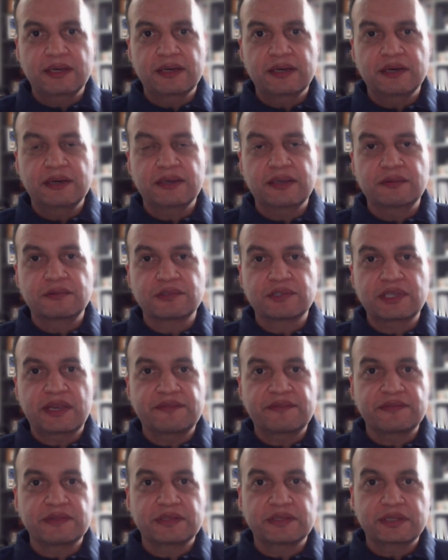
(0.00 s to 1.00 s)
He was
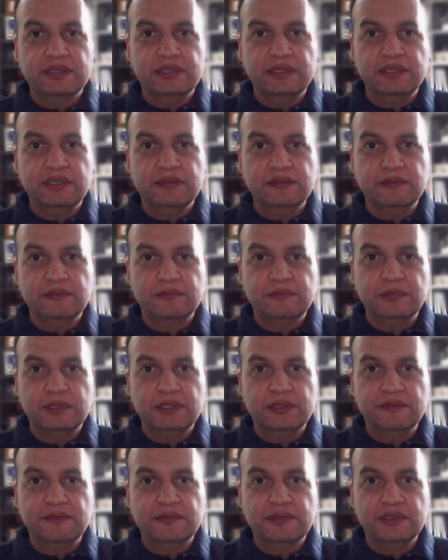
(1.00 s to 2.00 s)
definitely
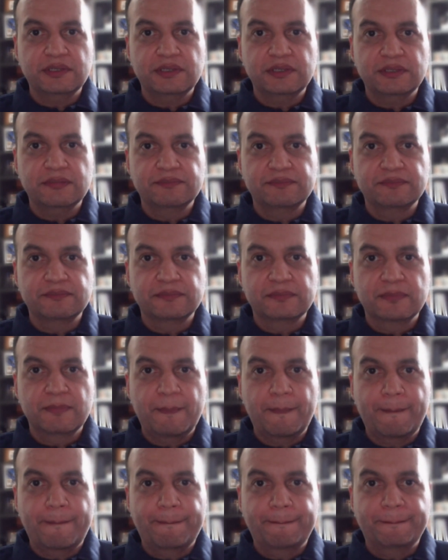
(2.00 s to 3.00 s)
one of the
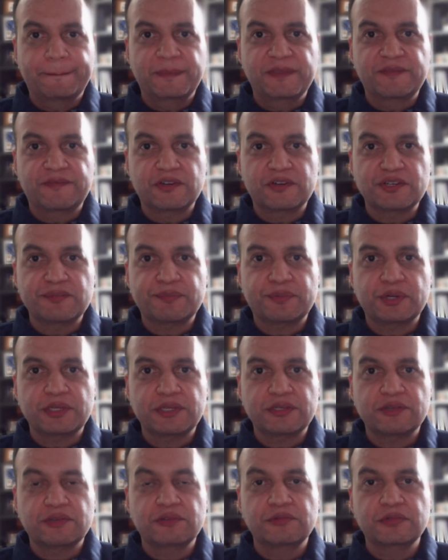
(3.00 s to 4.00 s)
first
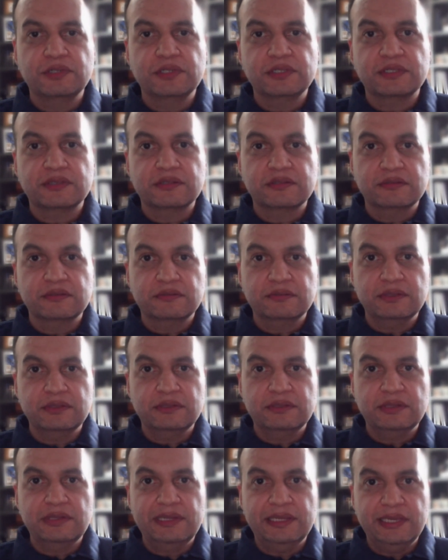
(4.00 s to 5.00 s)
priest who was
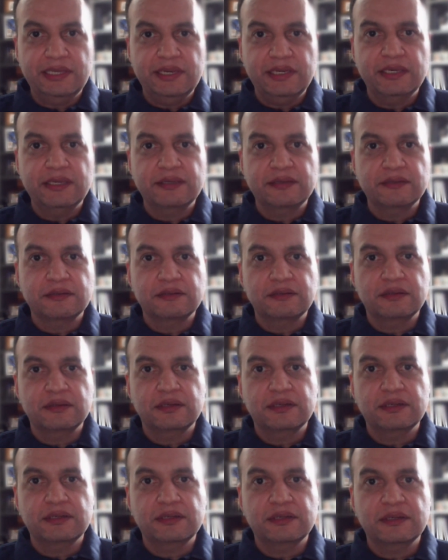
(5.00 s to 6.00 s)
leading
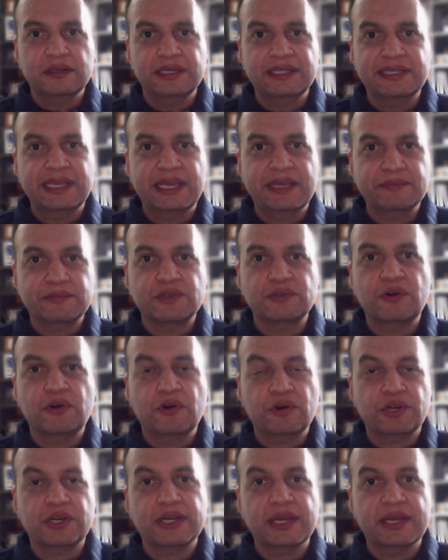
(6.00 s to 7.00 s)
attempts to
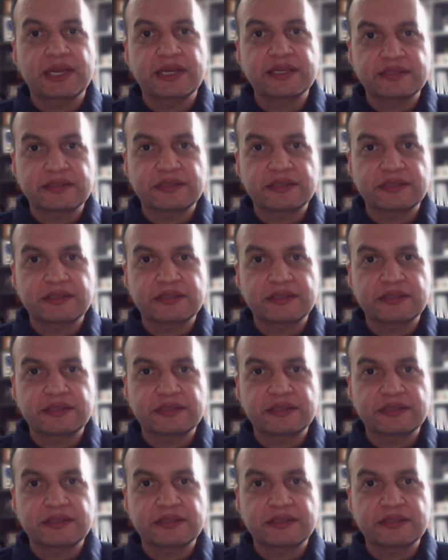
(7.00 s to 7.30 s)
organize